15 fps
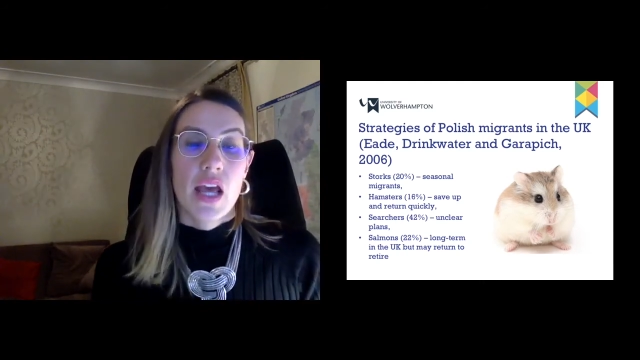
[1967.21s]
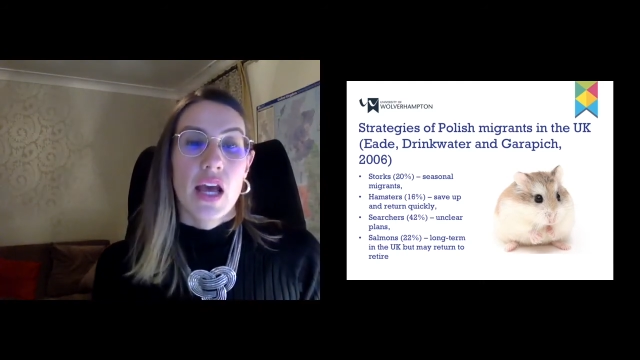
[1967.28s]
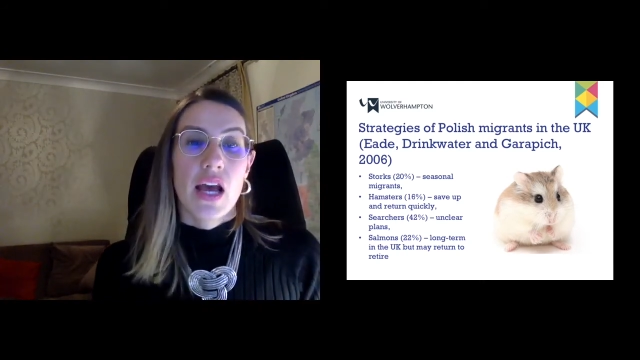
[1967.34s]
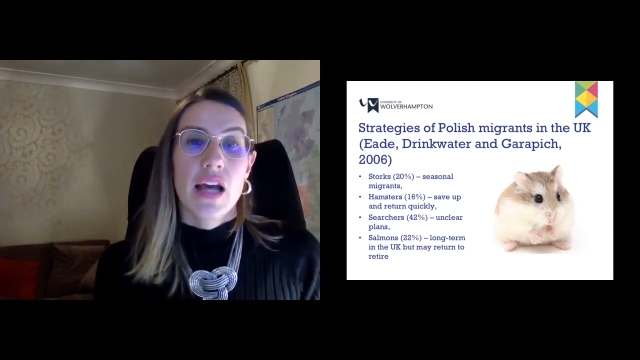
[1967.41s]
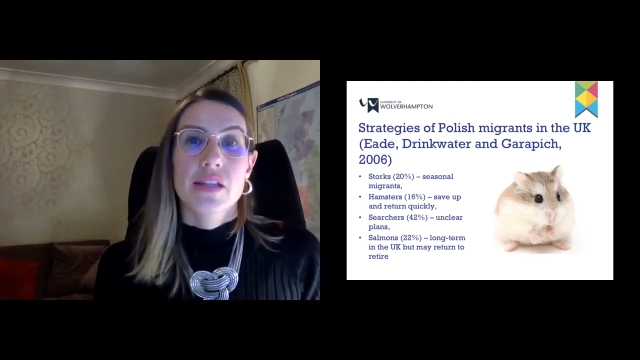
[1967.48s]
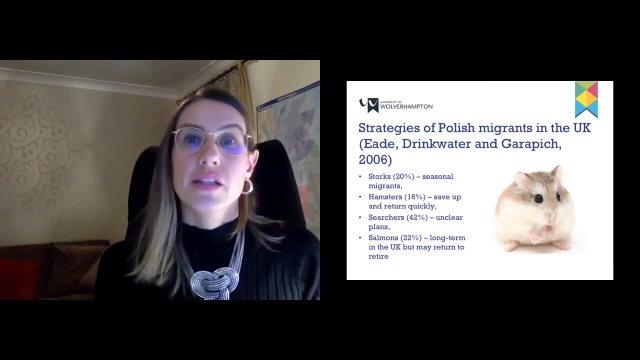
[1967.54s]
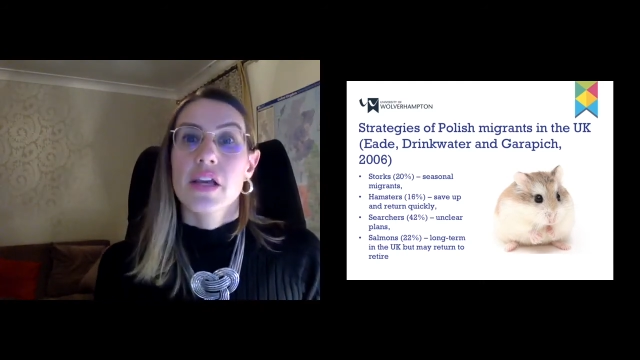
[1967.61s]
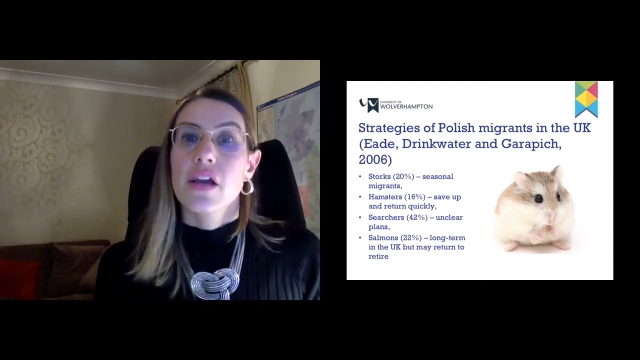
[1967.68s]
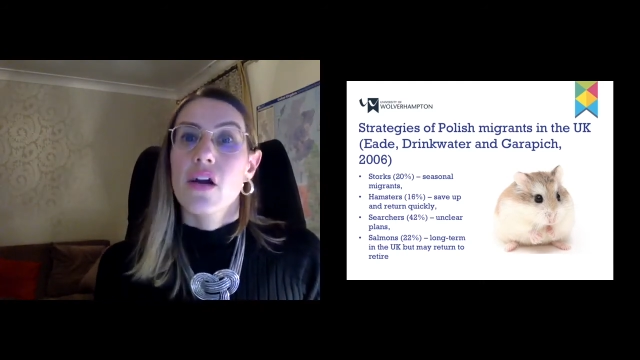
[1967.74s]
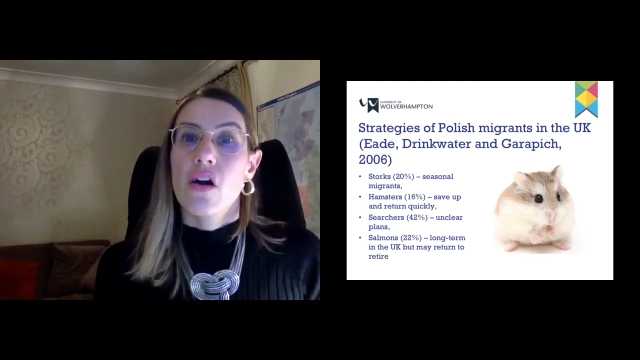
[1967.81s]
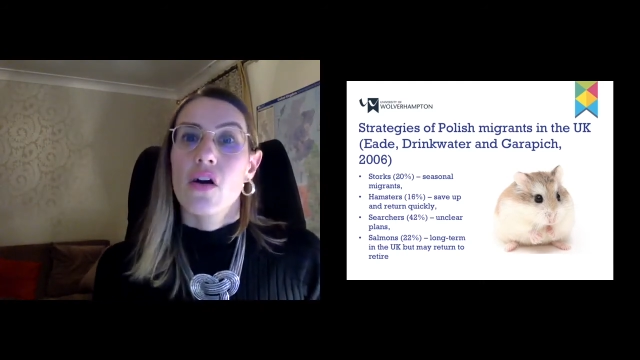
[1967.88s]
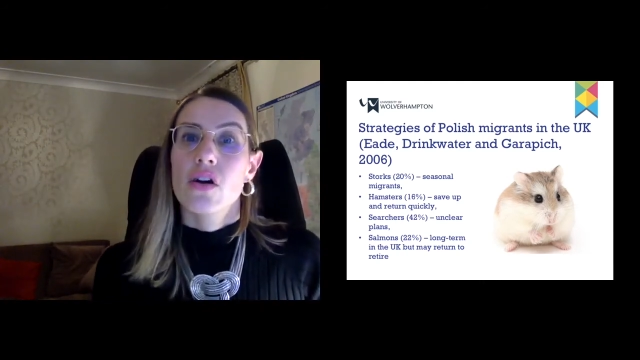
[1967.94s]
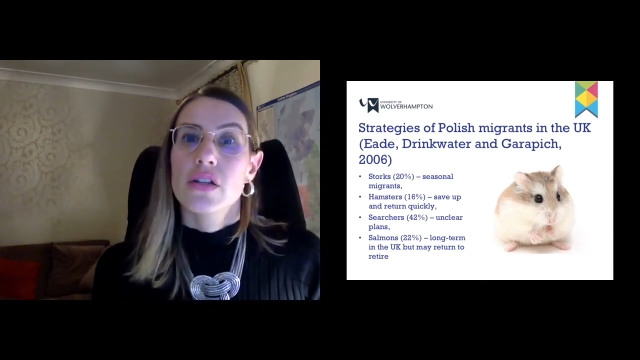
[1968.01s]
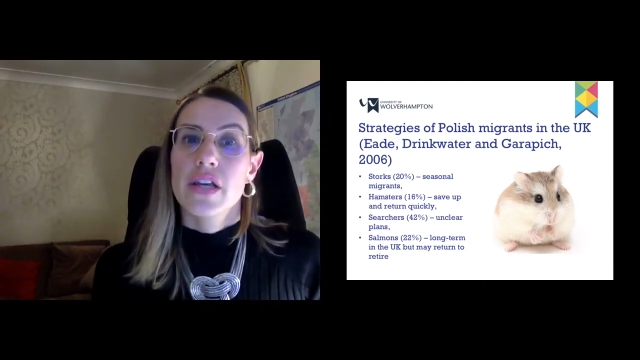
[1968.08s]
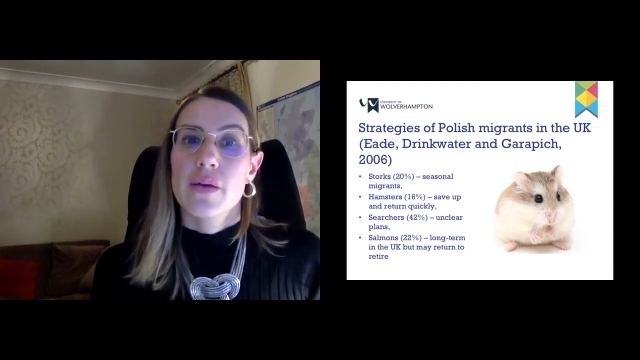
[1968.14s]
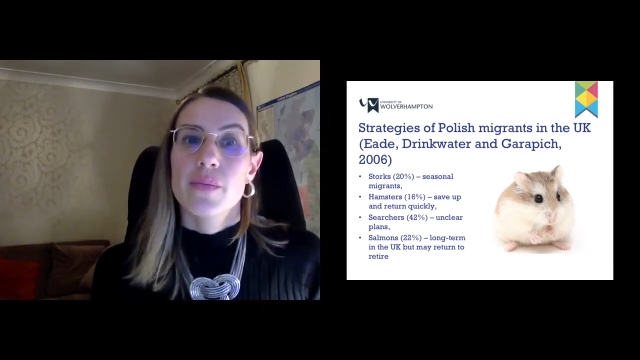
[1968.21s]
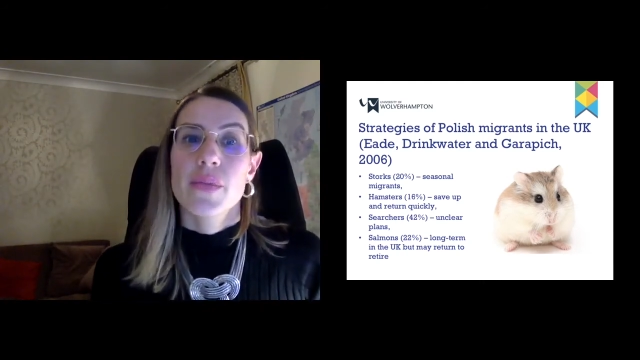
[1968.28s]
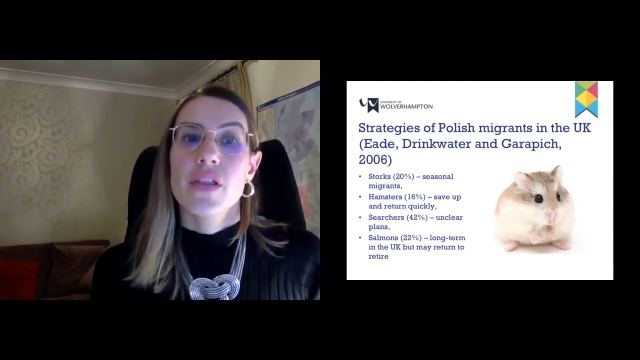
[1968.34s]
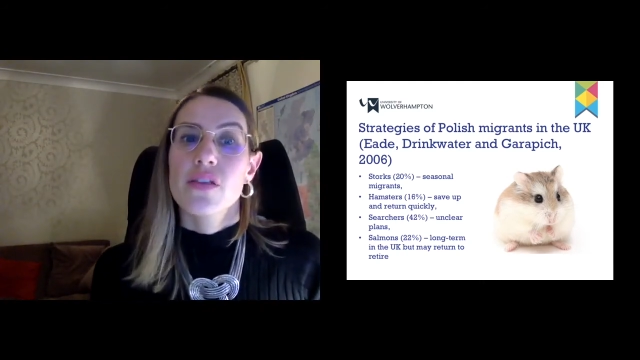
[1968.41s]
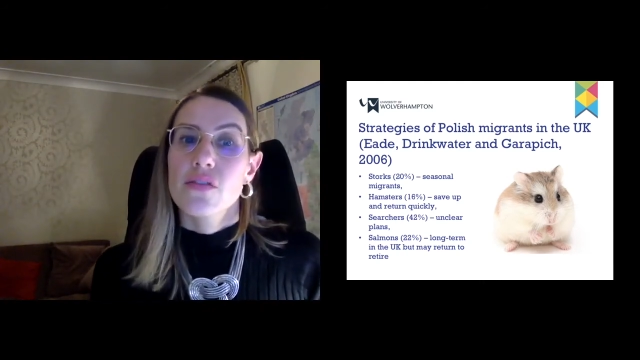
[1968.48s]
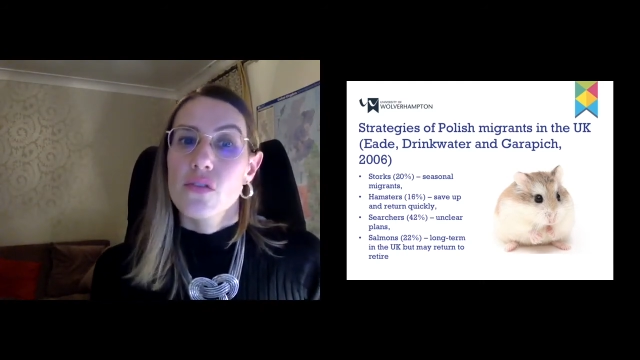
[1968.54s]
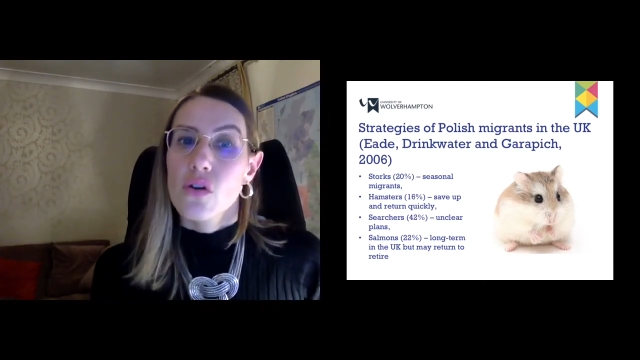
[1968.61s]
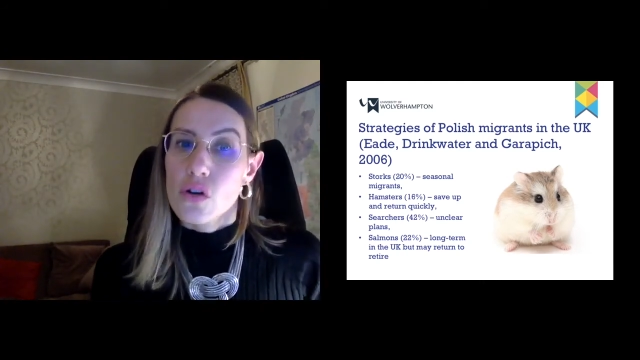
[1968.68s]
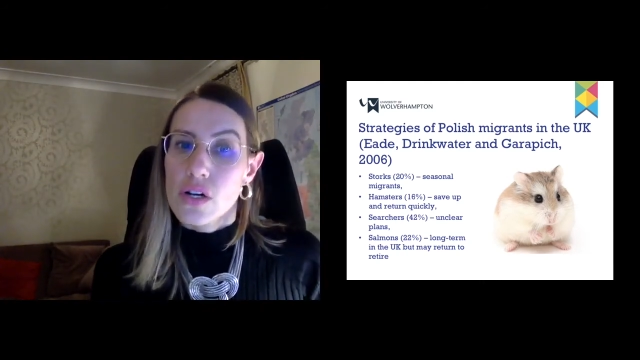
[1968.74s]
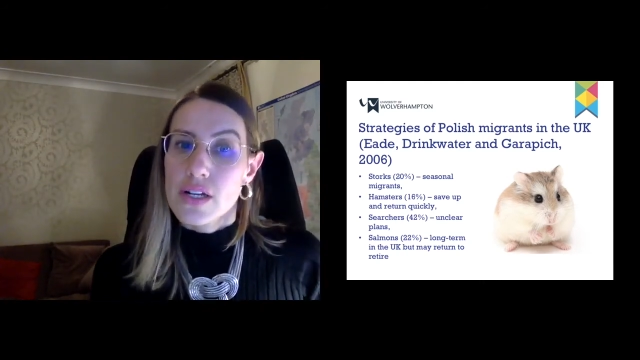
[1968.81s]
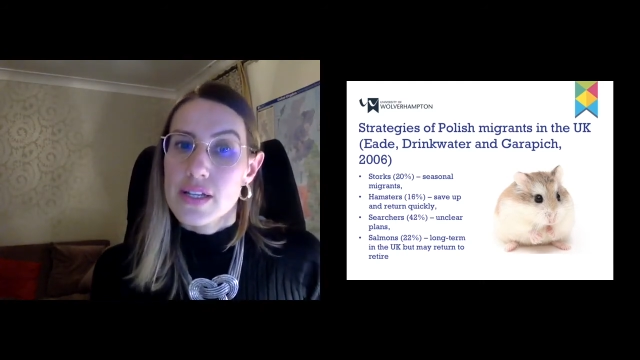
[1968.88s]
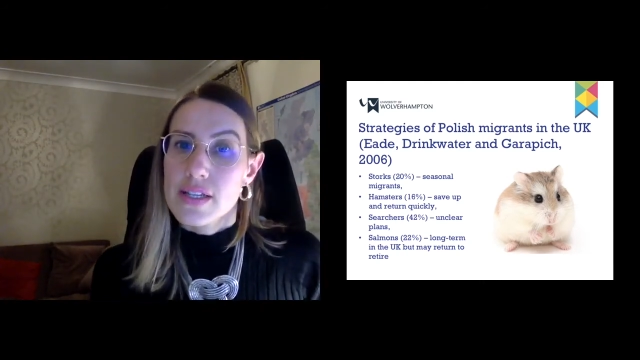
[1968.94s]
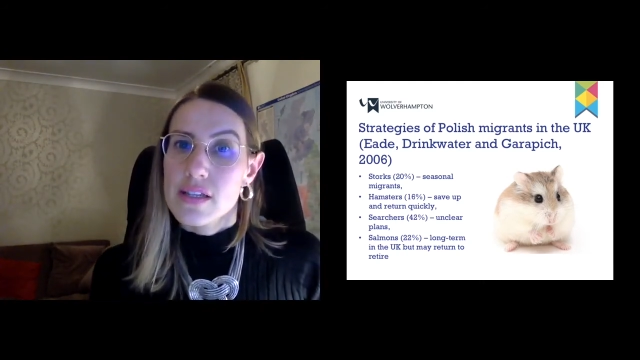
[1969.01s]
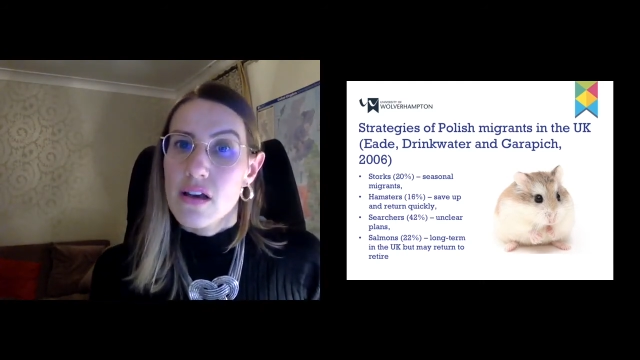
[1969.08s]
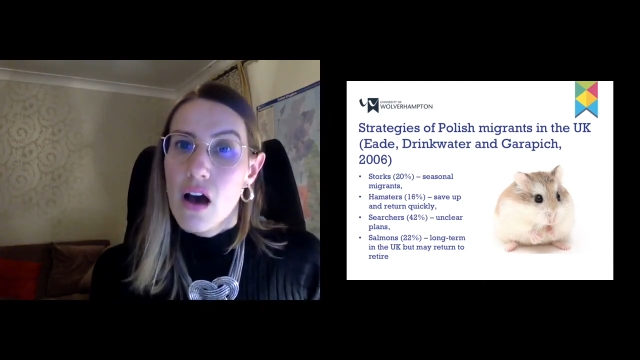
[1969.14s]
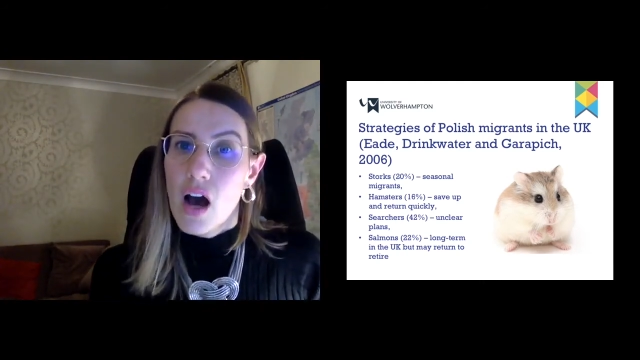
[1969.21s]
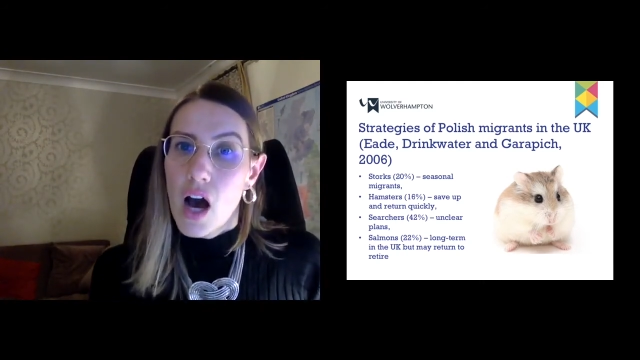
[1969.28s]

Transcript: and they call them storks,